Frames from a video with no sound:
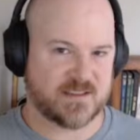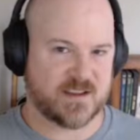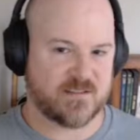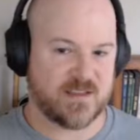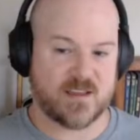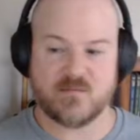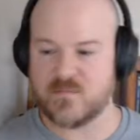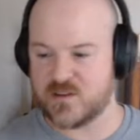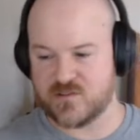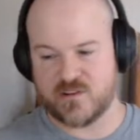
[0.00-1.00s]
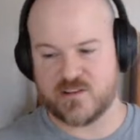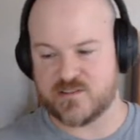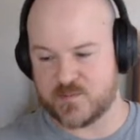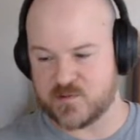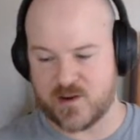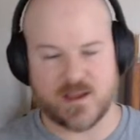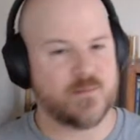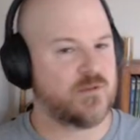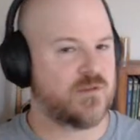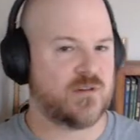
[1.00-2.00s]
not your thing, make sure you can
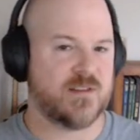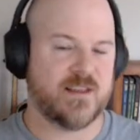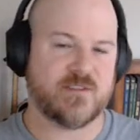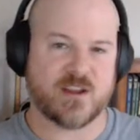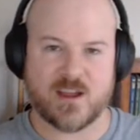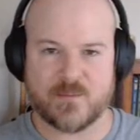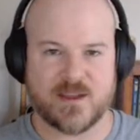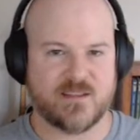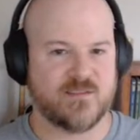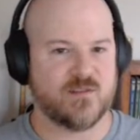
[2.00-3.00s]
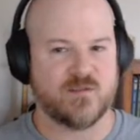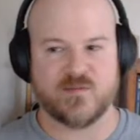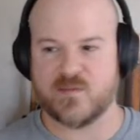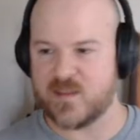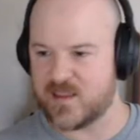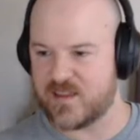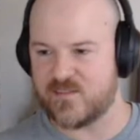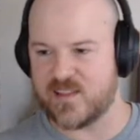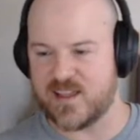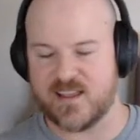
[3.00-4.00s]
subscribe or leave a comment or
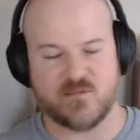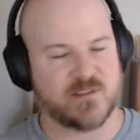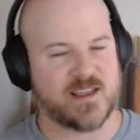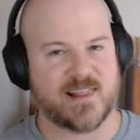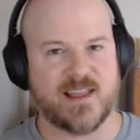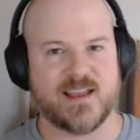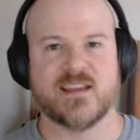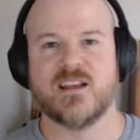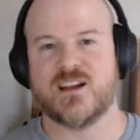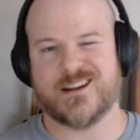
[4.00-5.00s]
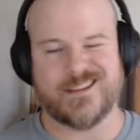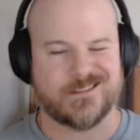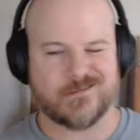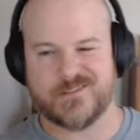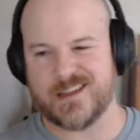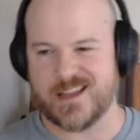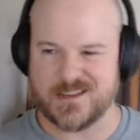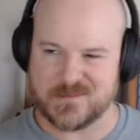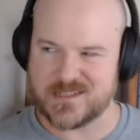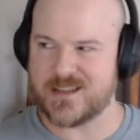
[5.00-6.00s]
hit with that like. All that sort of
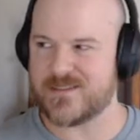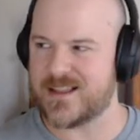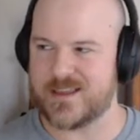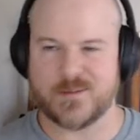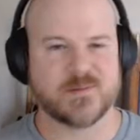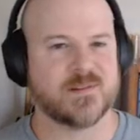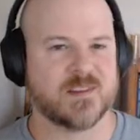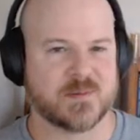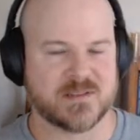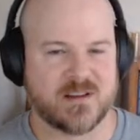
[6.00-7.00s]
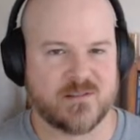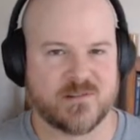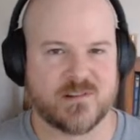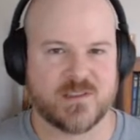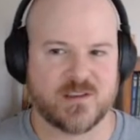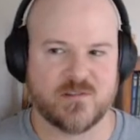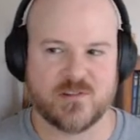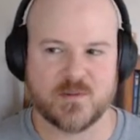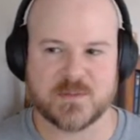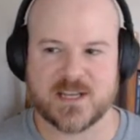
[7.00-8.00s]
engagement stuff kind of helps, especially over on the YouTube
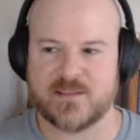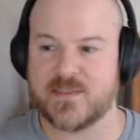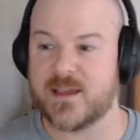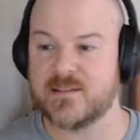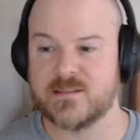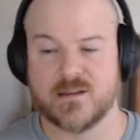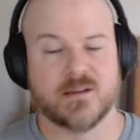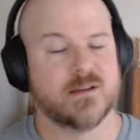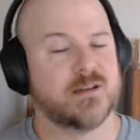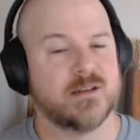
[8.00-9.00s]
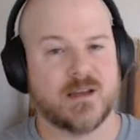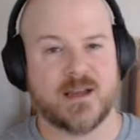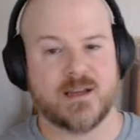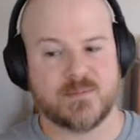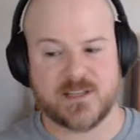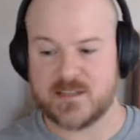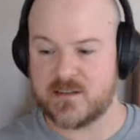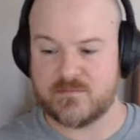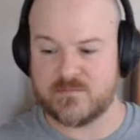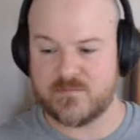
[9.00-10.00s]
side of things. That's
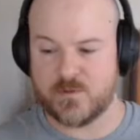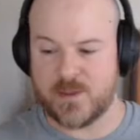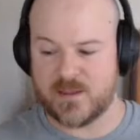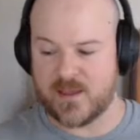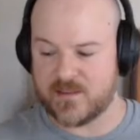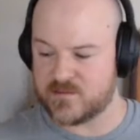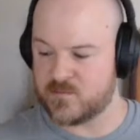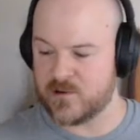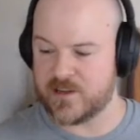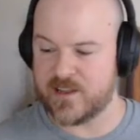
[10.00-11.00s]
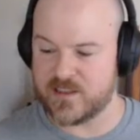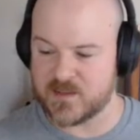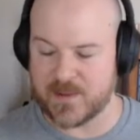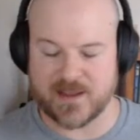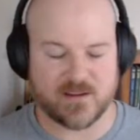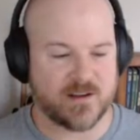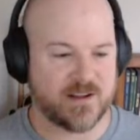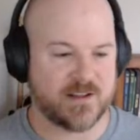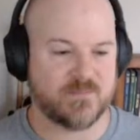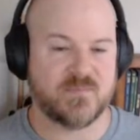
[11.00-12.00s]
it for me, guys. We're going to hit this back
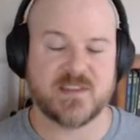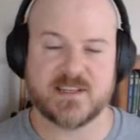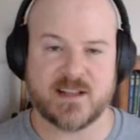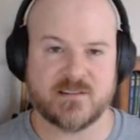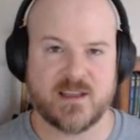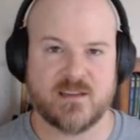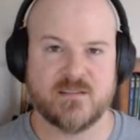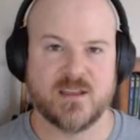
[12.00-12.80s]
on Saturday.